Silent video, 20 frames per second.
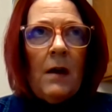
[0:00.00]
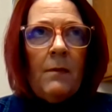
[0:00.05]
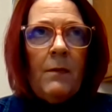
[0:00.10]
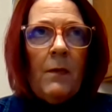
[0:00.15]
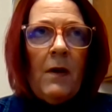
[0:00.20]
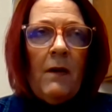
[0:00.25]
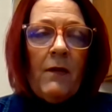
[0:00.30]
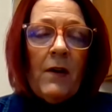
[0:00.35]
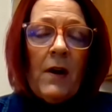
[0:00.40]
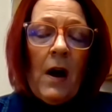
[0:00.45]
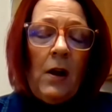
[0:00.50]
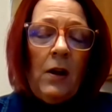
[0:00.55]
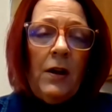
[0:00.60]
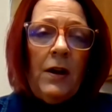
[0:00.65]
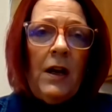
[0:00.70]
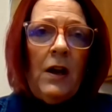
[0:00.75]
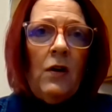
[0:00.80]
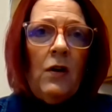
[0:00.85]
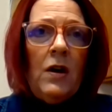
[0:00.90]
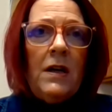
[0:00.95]
We have a
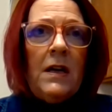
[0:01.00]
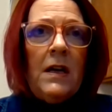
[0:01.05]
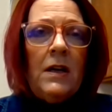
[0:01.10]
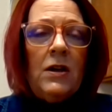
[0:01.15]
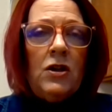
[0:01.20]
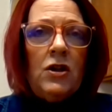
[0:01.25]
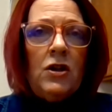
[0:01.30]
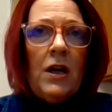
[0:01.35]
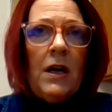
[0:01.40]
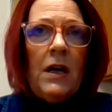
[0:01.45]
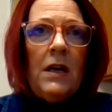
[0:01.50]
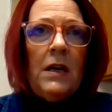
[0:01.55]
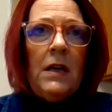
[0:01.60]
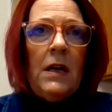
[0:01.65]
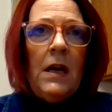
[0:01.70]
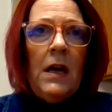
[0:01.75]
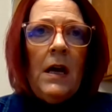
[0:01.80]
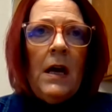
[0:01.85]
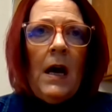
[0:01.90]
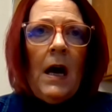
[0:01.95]
culinary kitchen,
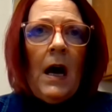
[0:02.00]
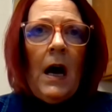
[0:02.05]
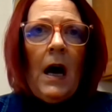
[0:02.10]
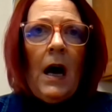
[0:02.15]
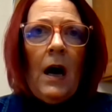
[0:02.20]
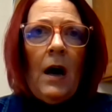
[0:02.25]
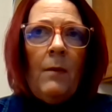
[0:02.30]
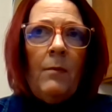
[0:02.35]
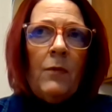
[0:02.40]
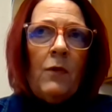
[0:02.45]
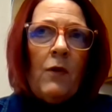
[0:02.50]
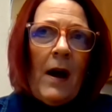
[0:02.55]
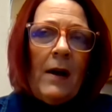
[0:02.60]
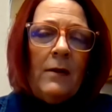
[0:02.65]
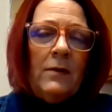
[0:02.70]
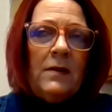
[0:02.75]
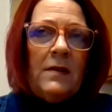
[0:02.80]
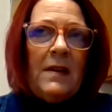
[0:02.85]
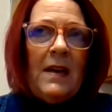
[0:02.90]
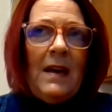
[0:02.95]

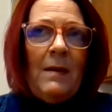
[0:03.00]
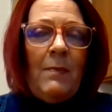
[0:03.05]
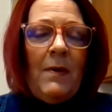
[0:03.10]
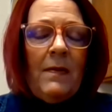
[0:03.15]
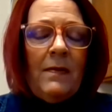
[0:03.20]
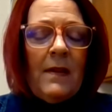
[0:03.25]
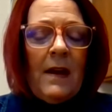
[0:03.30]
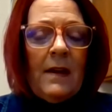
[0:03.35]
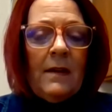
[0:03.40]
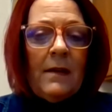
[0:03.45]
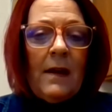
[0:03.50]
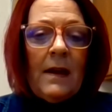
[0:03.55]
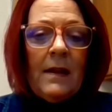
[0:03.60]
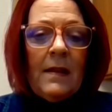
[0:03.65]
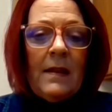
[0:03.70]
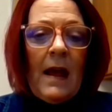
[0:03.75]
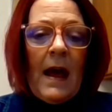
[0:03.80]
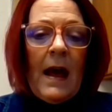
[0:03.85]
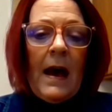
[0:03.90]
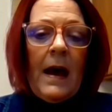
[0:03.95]
groundskeeping, things like
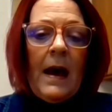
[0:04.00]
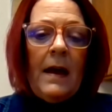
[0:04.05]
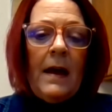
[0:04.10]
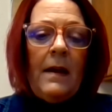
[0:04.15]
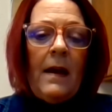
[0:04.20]
that.